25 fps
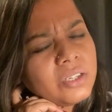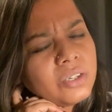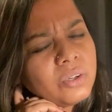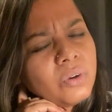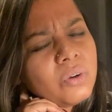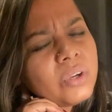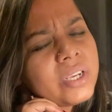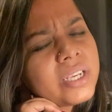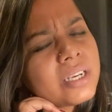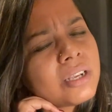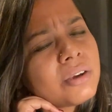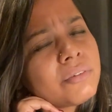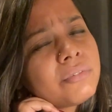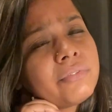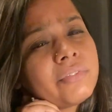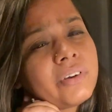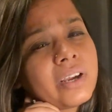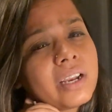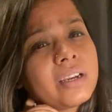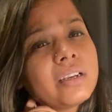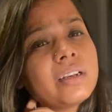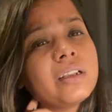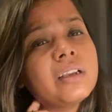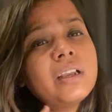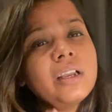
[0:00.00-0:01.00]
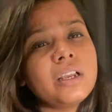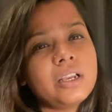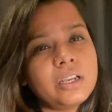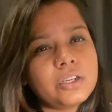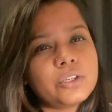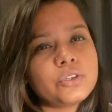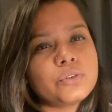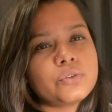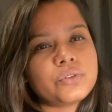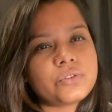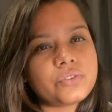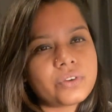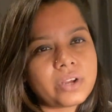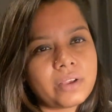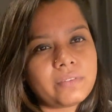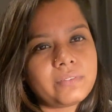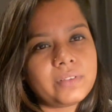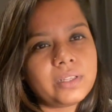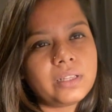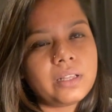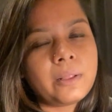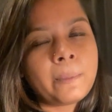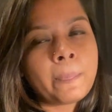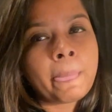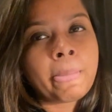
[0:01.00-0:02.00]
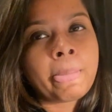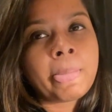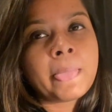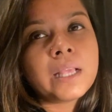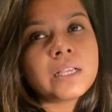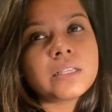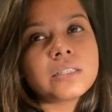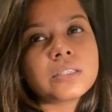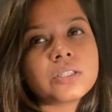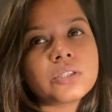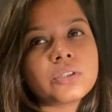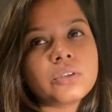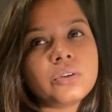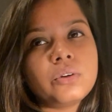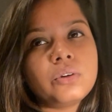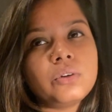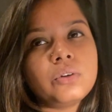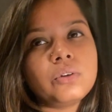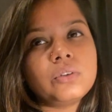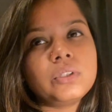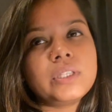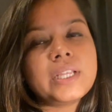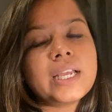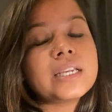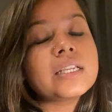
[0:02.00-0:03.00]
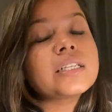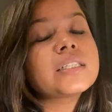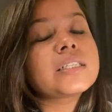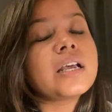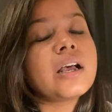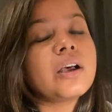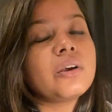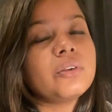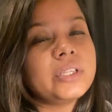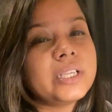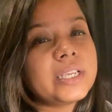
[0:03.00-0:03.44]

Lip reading: enough fund to travel. So that is how they